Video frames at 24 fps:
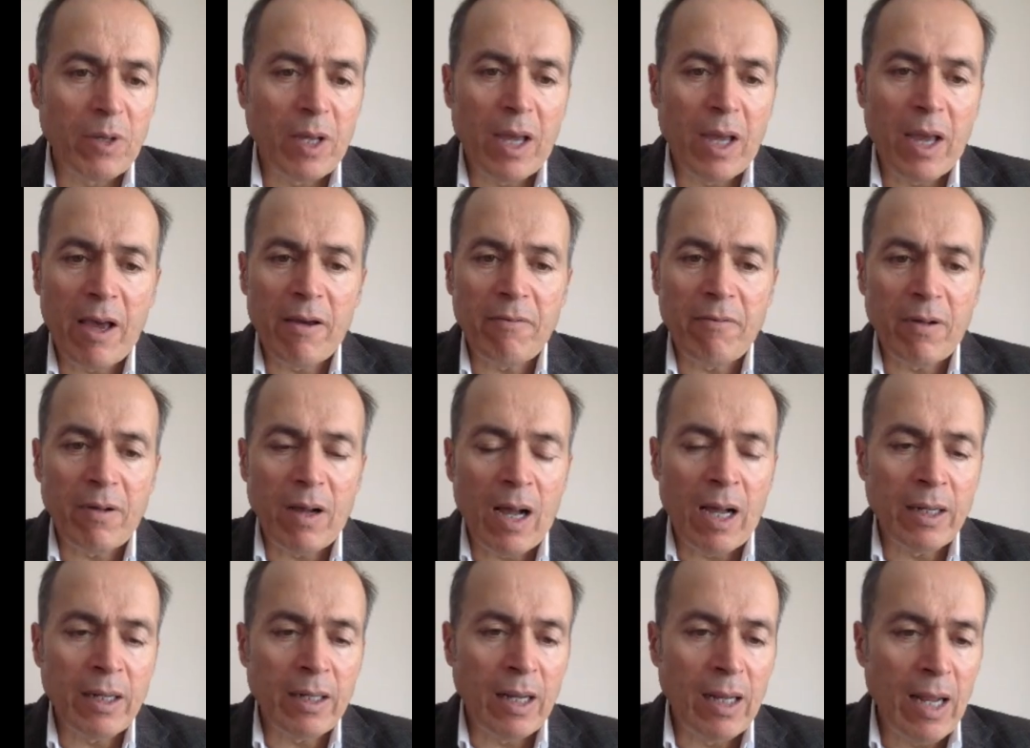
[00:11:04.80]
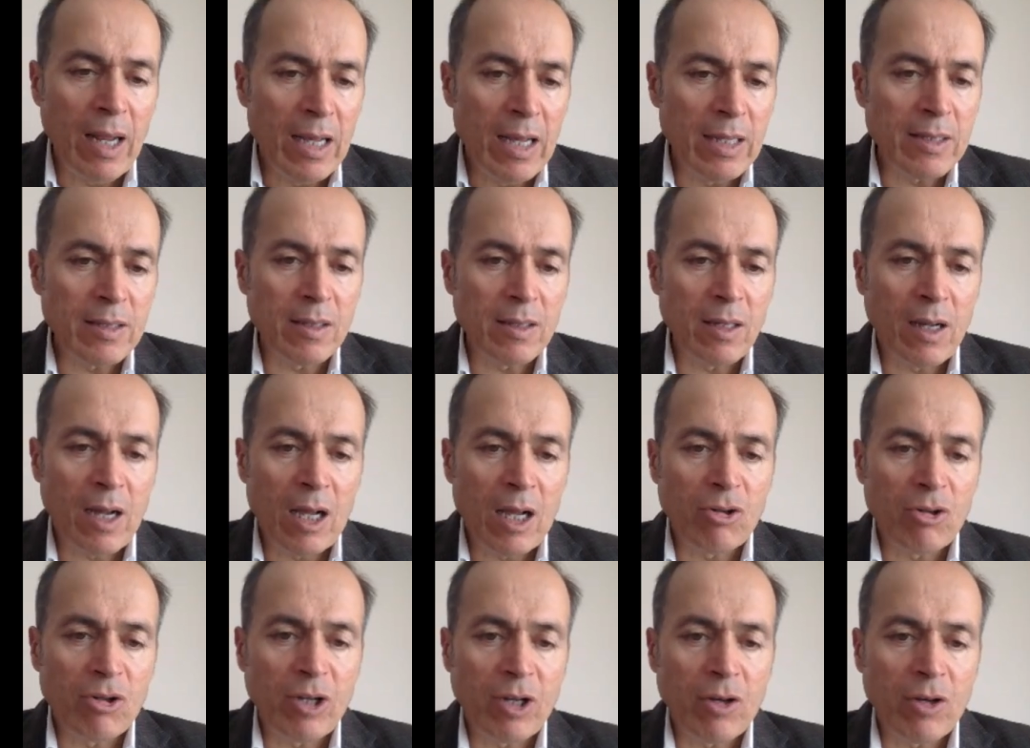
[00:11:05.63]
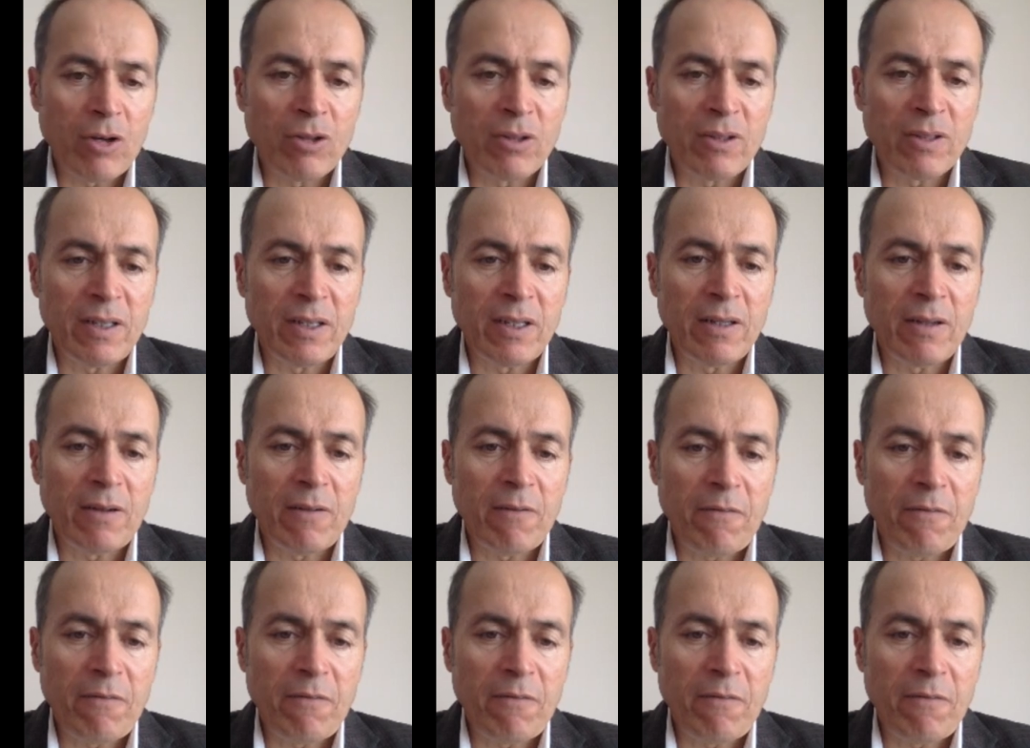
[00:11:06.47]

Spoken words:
have analyzed the calorie content,